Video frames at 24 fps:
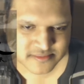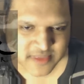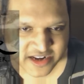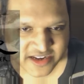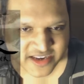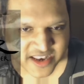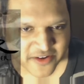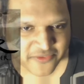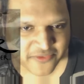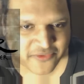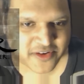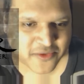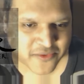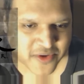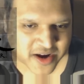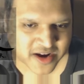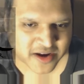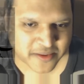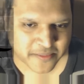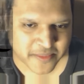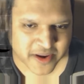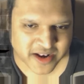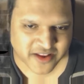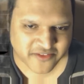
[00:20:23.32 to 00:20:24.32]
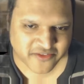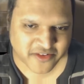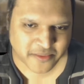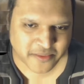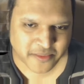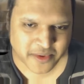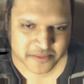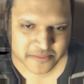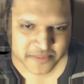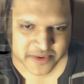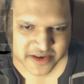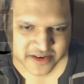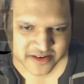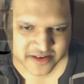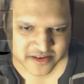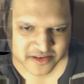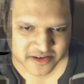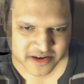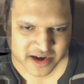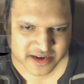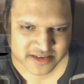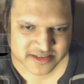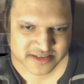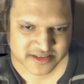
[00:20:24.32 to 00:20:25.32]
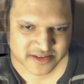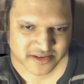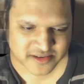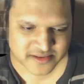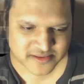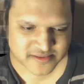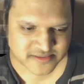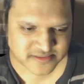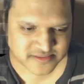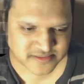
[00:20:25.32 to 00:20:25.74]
I definitely recommend FMAB to you guys, though.